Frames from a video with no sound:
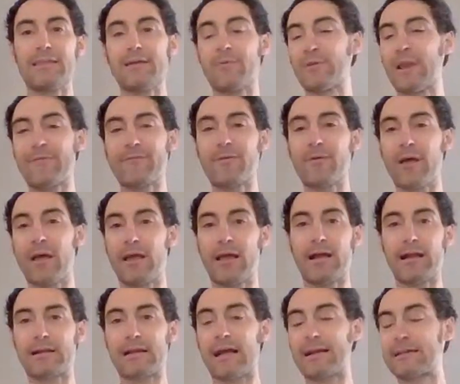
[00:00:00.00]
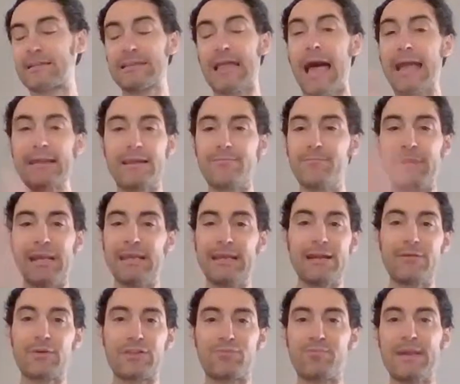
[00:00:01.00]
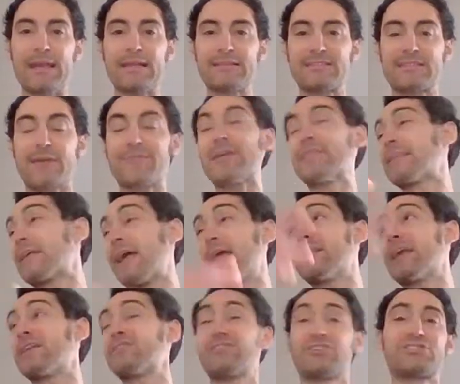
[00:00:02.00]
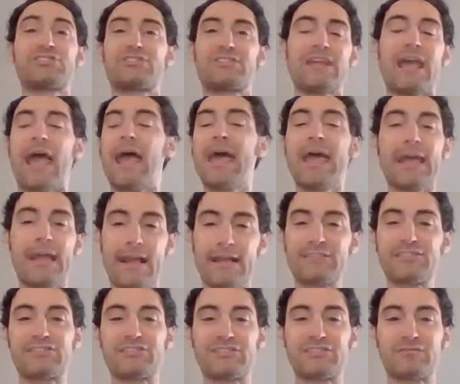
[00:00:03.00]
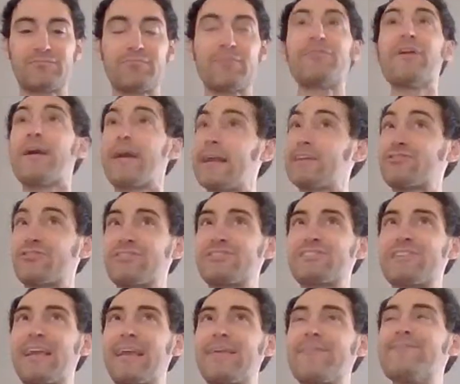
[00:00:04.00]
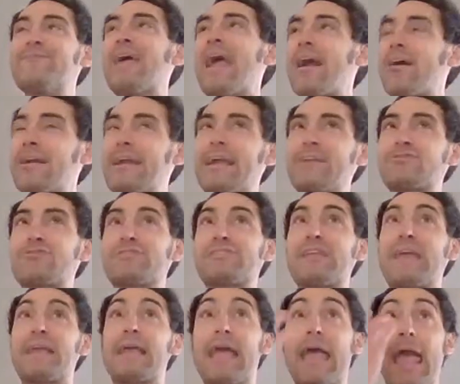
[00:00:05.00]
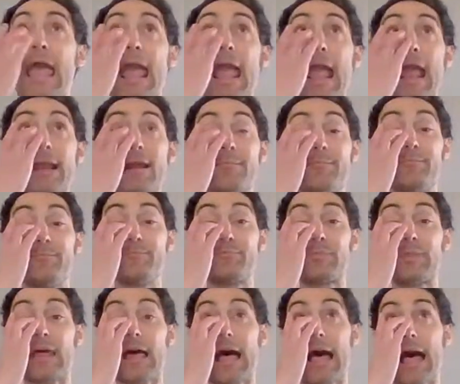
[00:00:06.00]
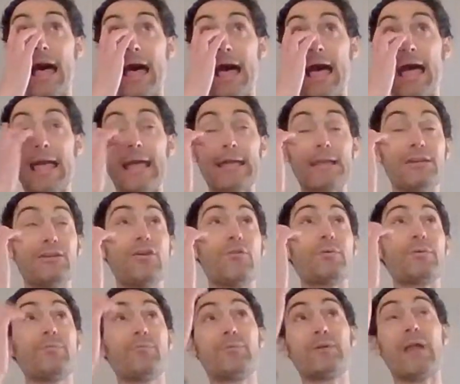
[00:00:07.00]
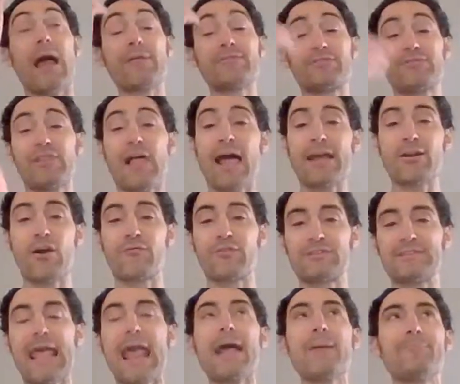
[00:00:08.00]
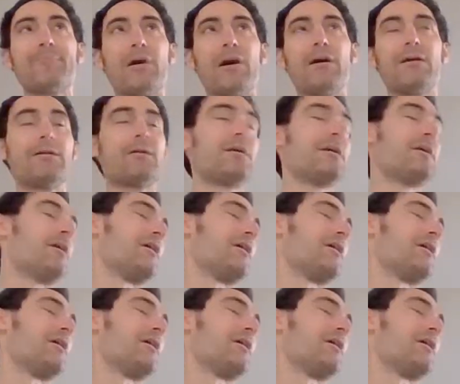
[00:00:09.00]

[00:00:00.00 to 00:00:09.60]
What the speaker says: They want to have a client meeting with me and stuff. And just, it's very interesting. And when I was flying over Tampa,